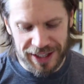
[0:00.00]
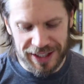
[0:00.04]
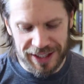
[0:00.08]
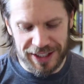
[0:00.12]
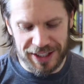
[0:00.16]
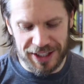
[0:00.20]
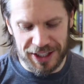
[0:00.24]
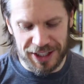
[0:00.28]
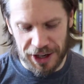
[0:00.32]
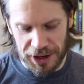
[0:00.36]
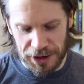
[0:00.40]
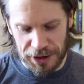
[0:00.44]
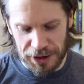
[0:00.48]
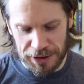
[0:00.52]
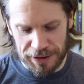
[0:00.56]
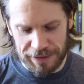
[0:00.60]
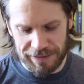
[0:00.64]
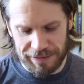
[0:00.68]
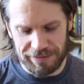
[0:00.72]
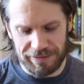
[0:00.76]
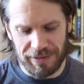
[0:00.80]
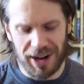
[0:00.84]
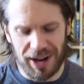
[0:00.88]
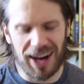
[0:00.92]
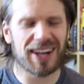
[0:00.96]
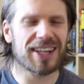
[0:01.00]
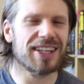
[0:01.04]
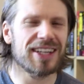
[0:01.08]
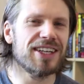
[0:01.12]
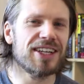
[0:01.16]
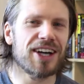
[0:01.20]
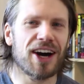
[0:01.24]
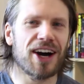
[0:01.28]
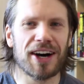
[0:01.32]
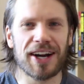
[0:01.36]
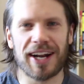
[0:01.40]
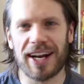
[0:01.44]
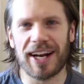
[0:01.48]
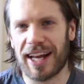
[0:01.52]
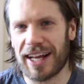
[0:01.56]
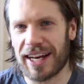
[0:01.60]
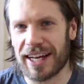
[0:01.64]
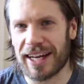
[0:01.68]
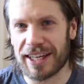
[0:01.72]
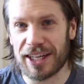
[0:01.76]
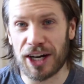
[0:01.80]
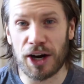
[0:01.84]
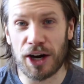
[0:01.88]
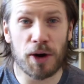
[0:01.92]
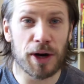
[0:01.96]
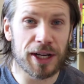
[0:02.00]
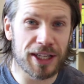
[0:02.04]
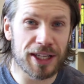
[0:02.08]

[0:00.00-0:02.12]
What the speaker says: So you kind of let it go.